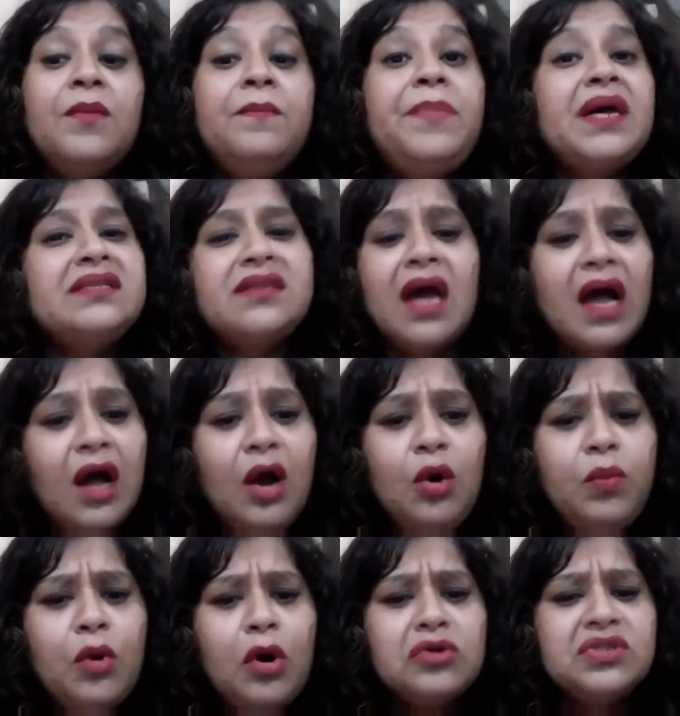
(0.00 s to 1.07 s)
but how
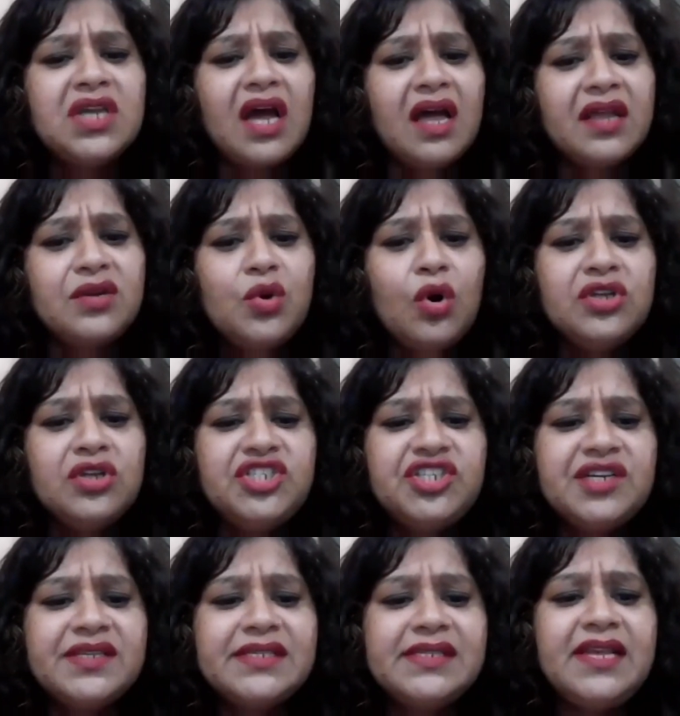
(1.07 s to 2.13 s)
about
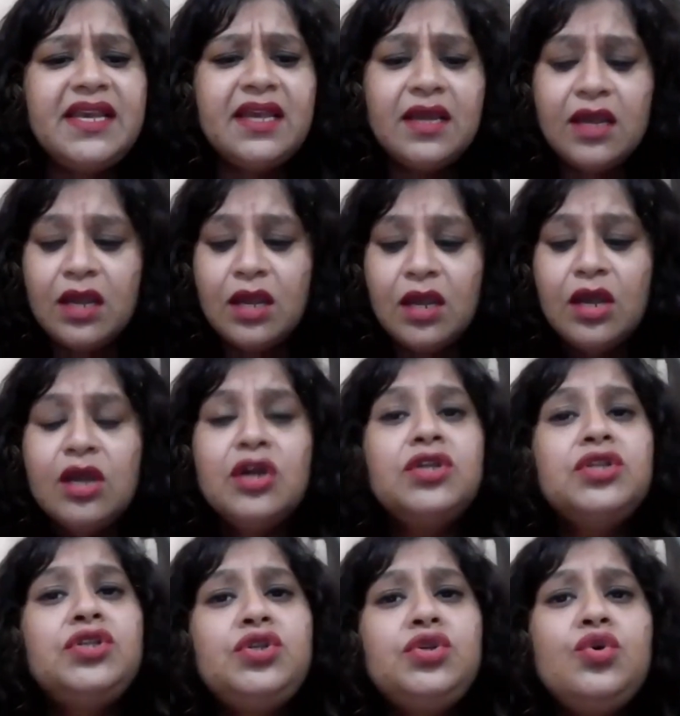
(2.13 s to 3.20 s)
unconsciously?
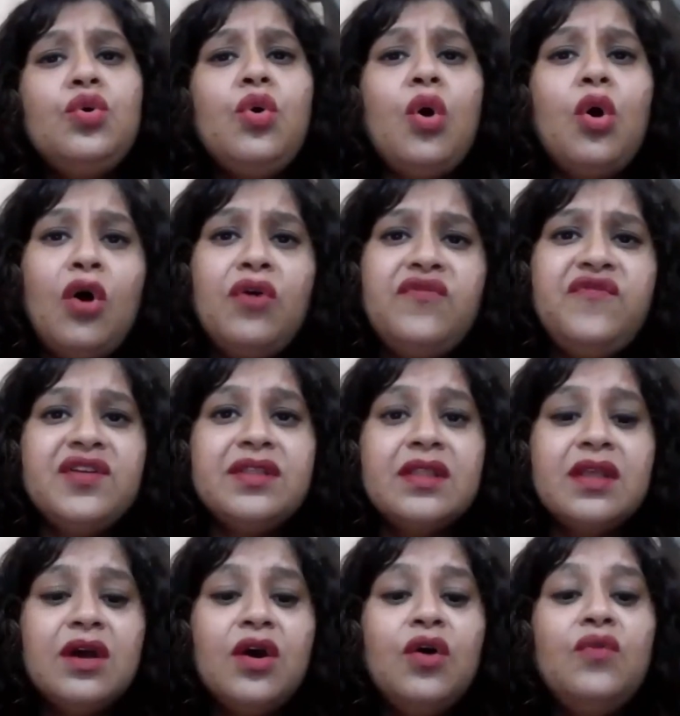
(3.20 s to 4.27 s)
Too often,
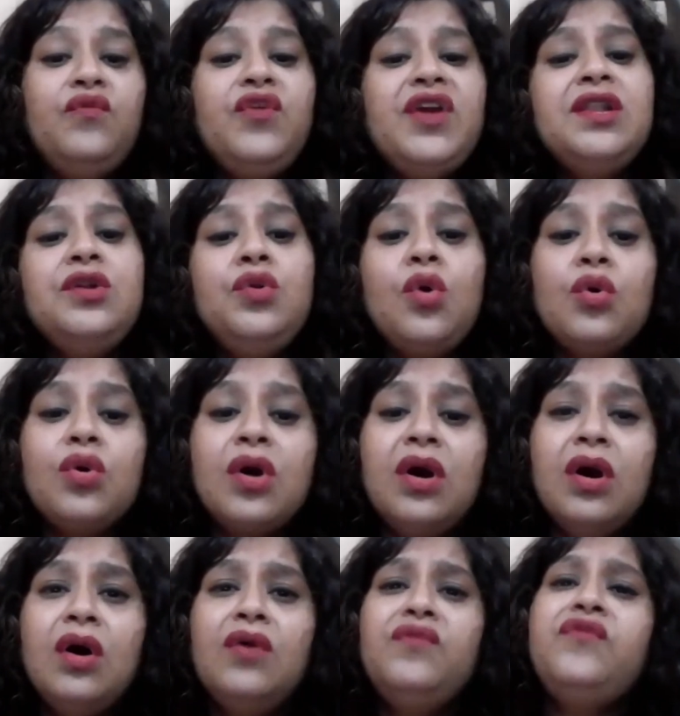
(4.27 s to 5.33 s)
we look
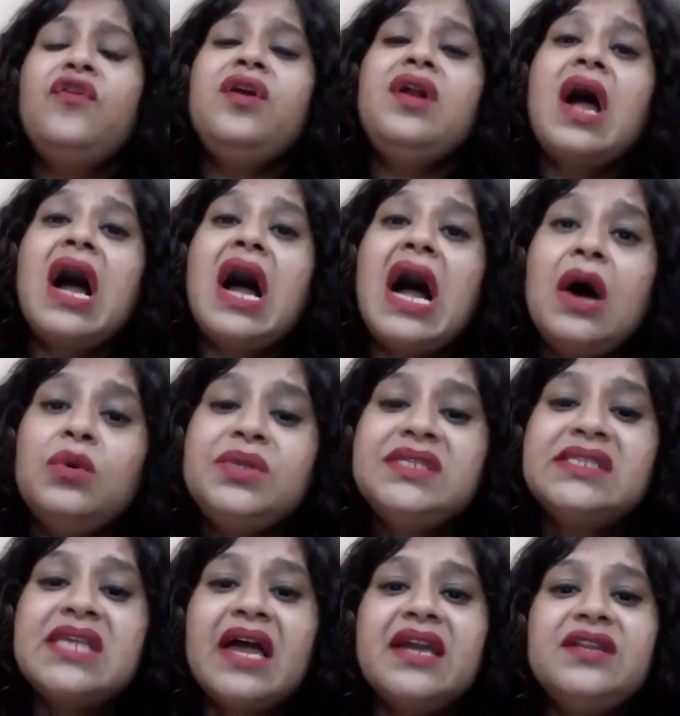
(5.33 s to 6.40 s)
for
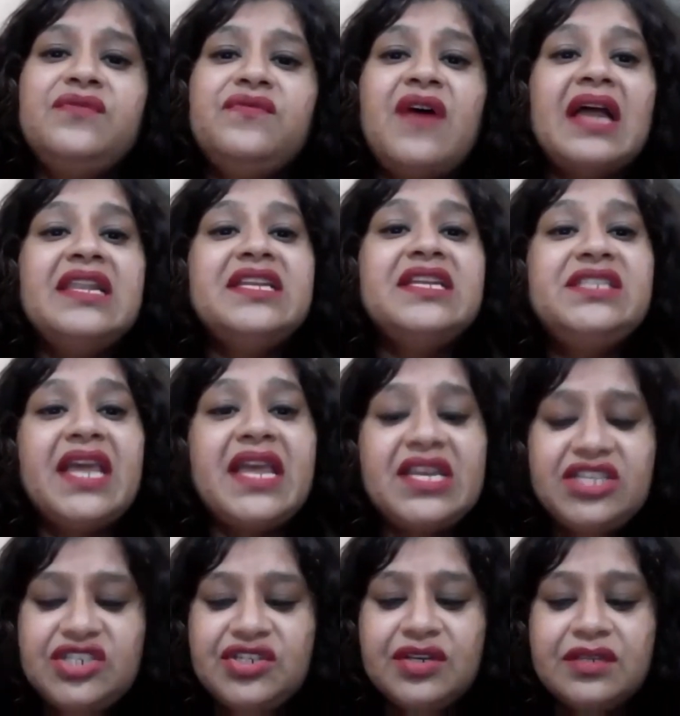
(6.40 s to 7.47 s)
outside
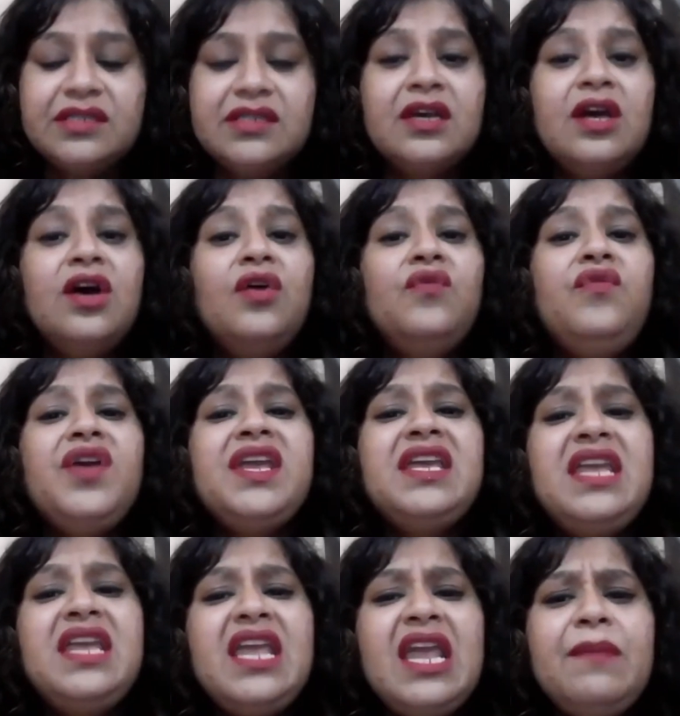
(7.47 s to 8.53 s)
validations. We
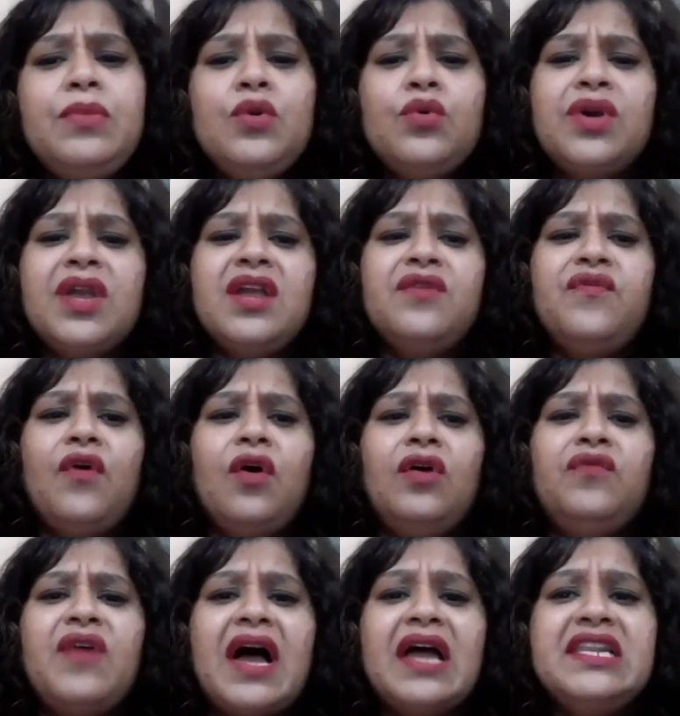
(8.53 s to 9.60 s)
keep looking for
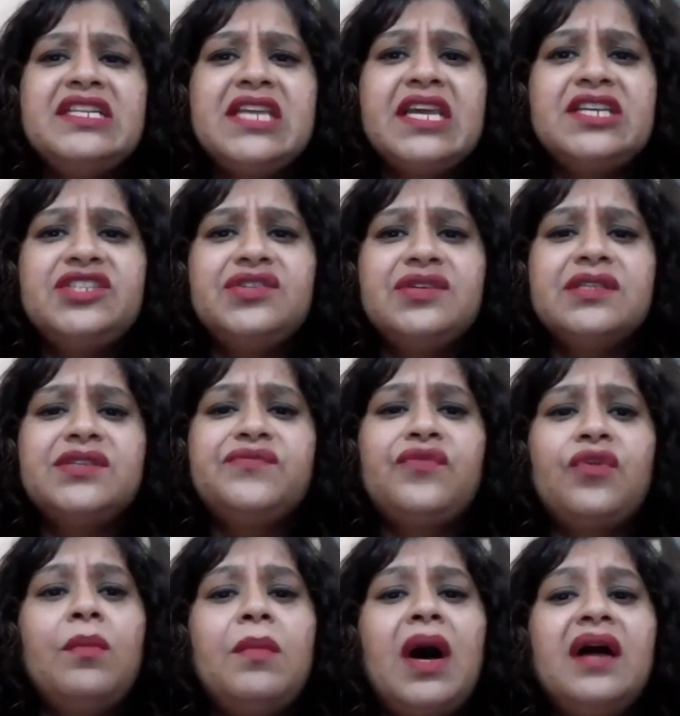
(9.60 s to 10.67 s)
validations
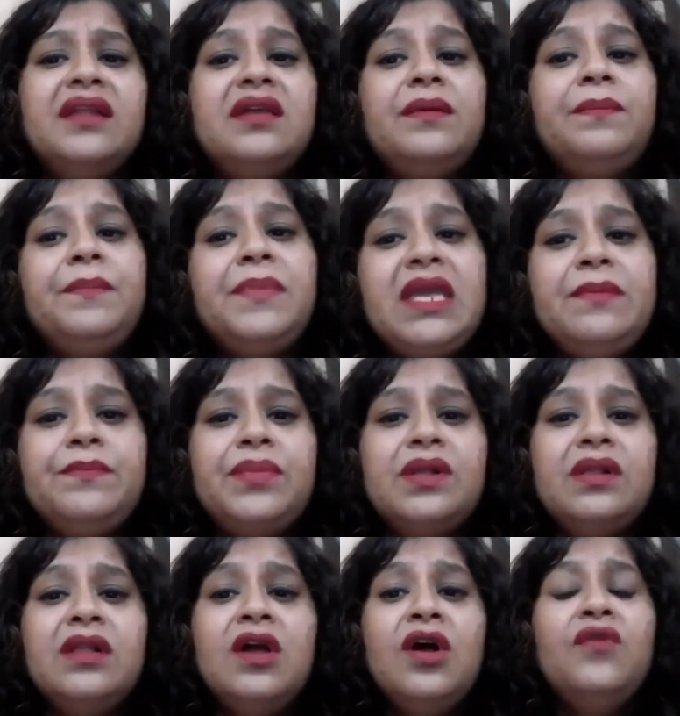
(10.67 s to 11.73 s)
from other
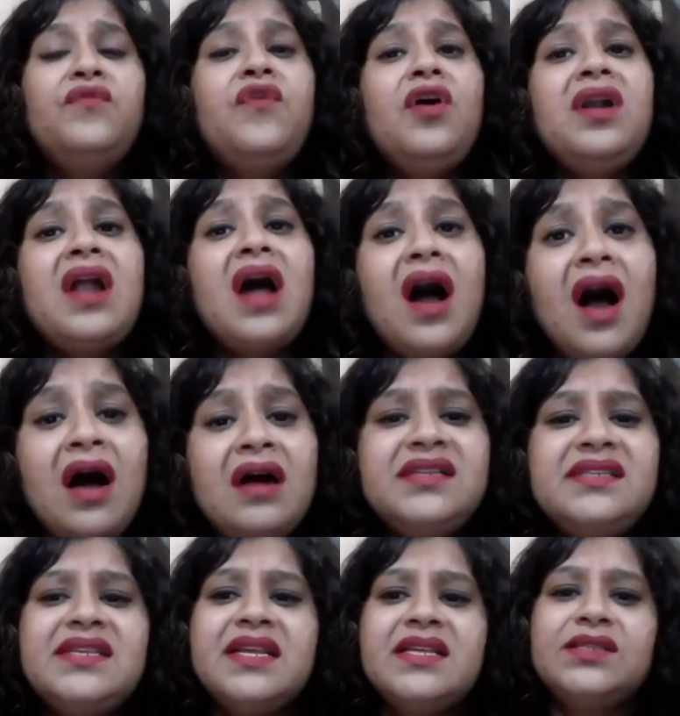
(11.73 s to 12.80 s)
people for our
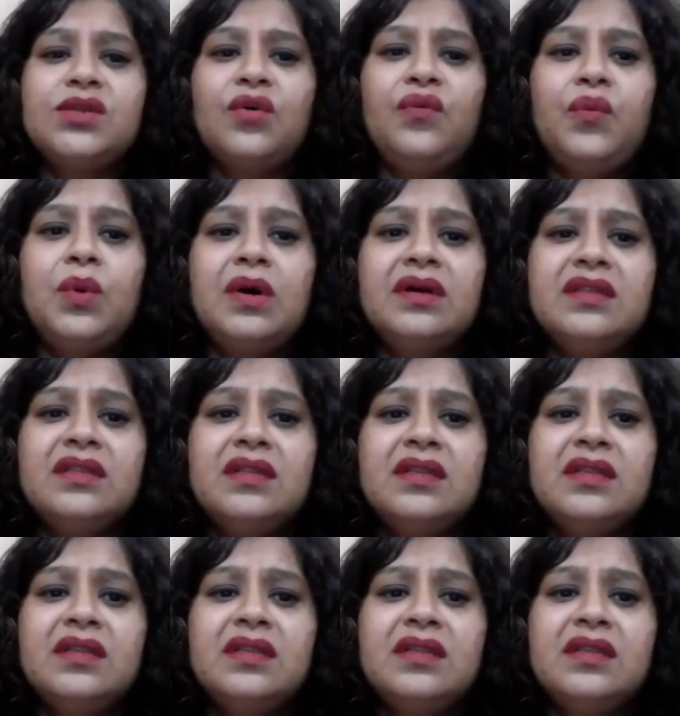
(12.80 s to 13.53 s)
sense of worth.